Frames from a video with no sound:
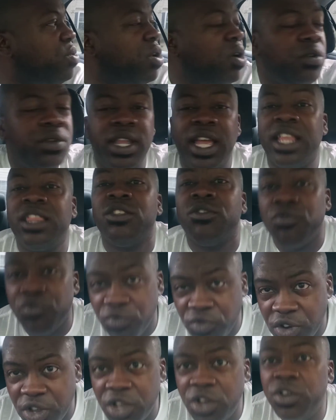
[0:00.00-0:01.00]
know that the
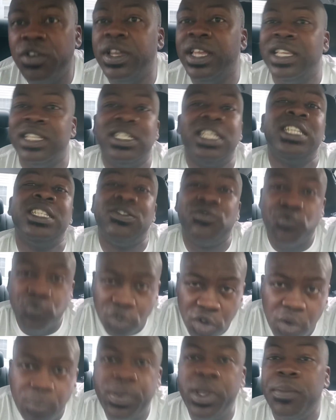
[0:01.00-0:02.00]
real is
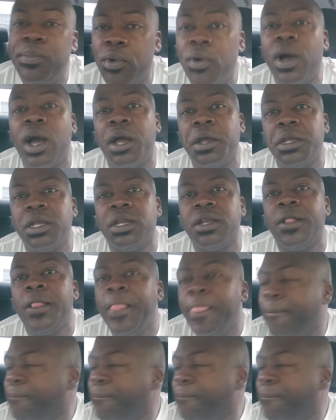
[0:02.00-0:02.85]
real people out here